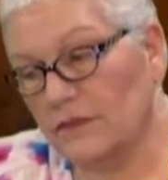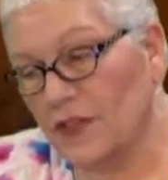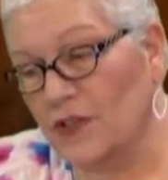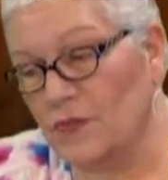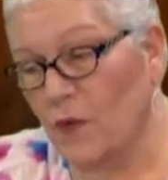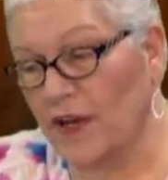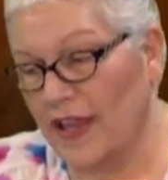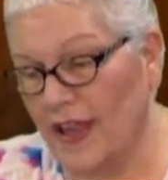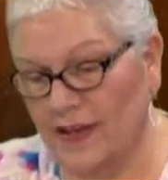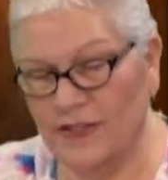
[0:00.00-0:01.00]
Good
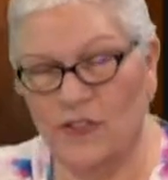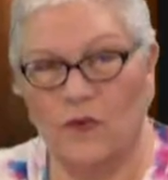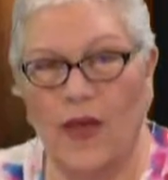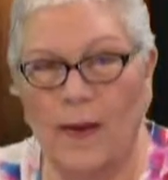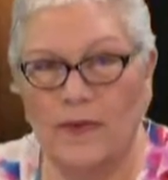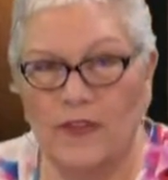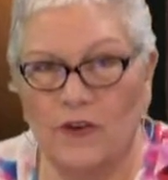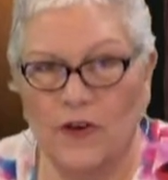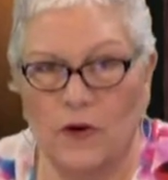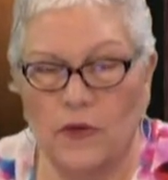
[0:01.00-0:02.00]
morning, Anna. So happy that
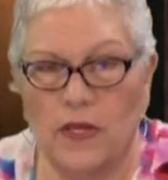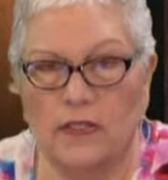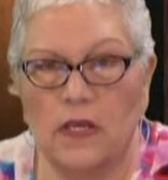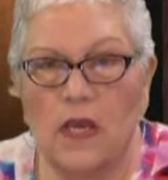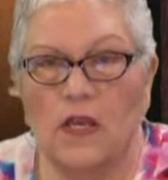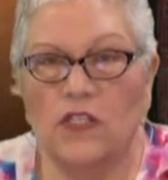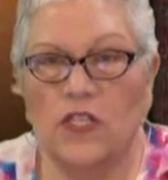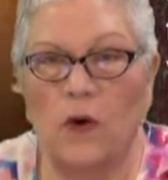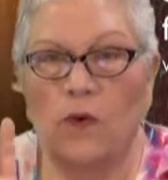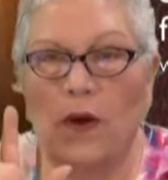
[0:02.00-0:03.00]
you're here with us.
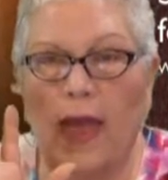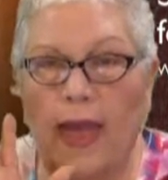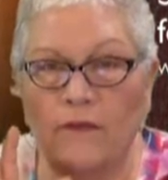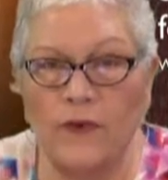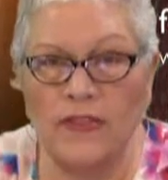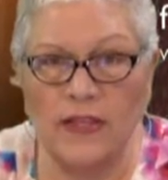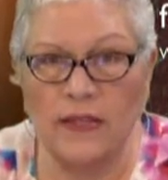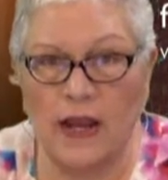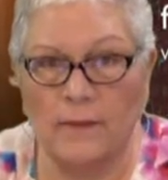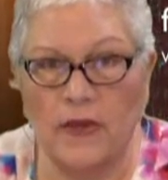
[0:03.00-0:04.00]
So everything
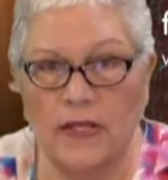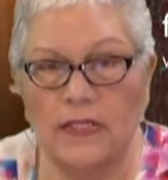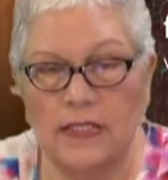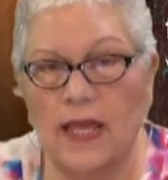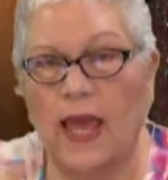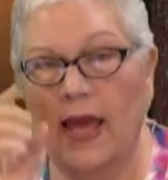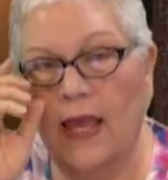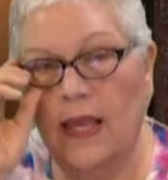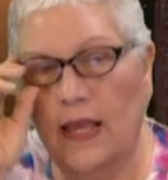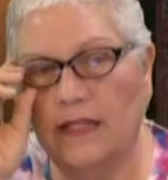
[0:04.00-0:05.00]
that I'm going to
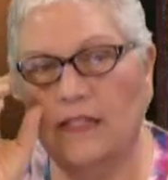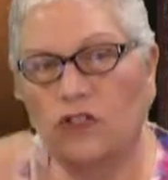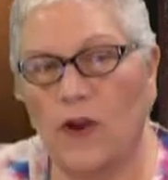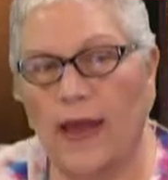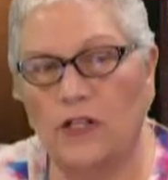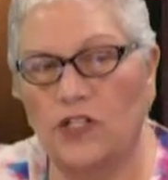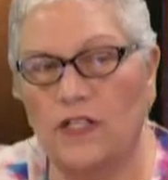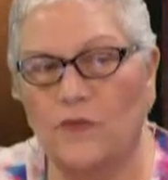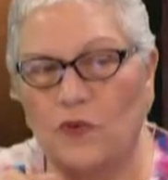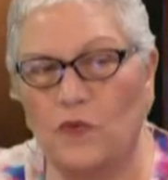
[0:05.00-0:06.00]
say is a strategy
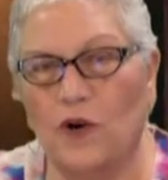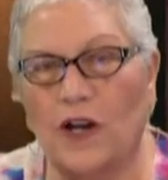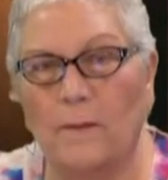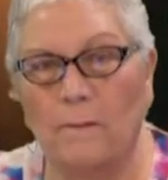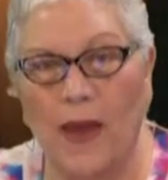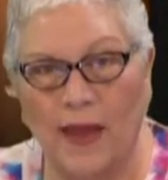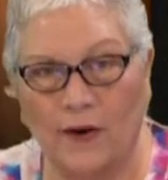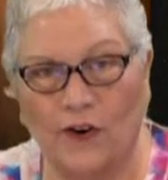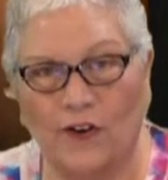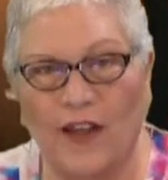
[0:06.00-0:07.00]
that will work
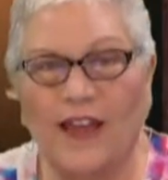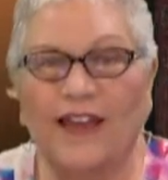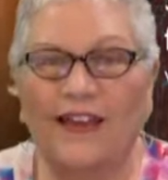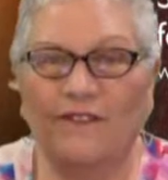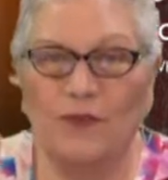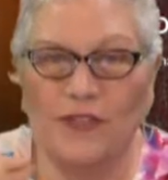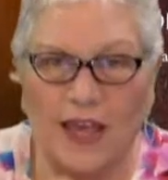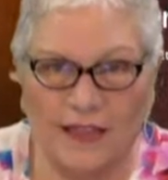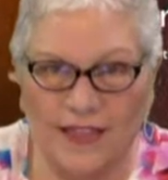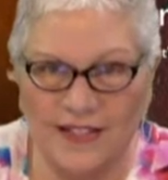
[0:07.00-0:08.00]
better if you
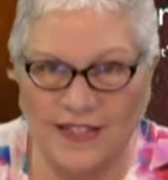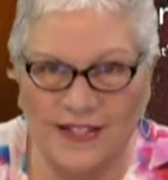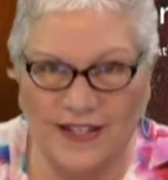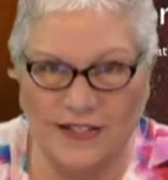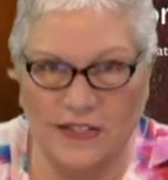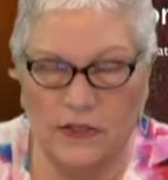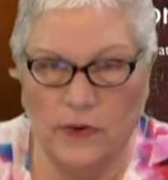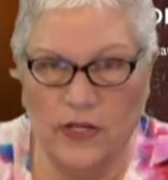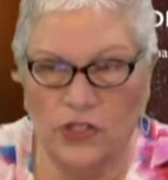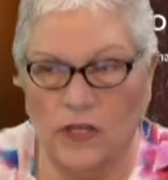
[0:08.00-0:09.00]
take this into
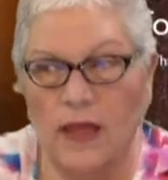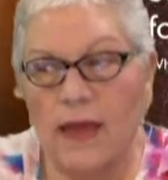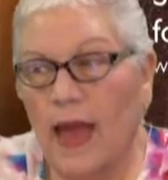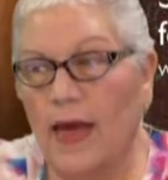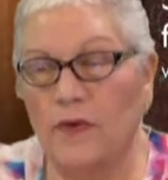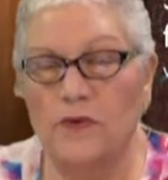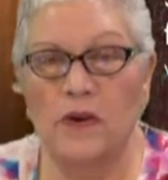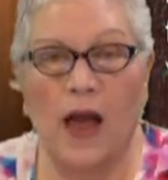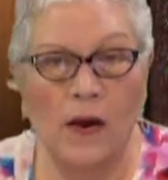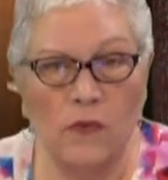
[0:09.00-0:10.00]
consideration. And they're
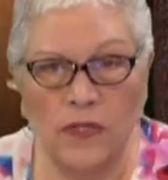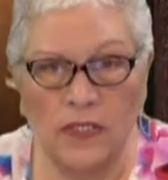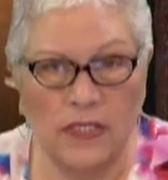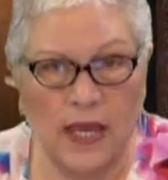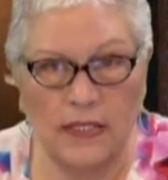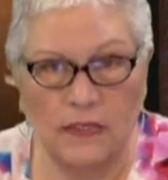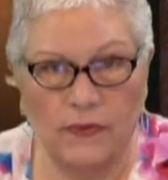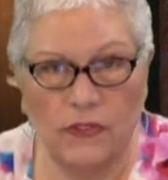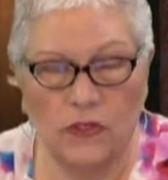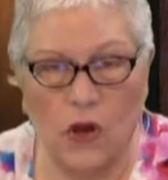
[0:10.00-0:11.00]
not one size
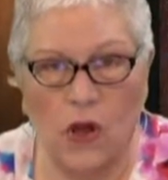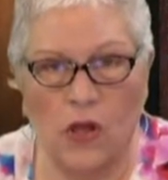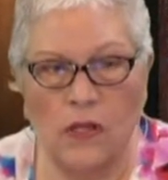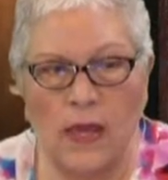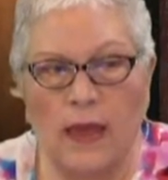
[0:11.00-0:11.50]
fits all.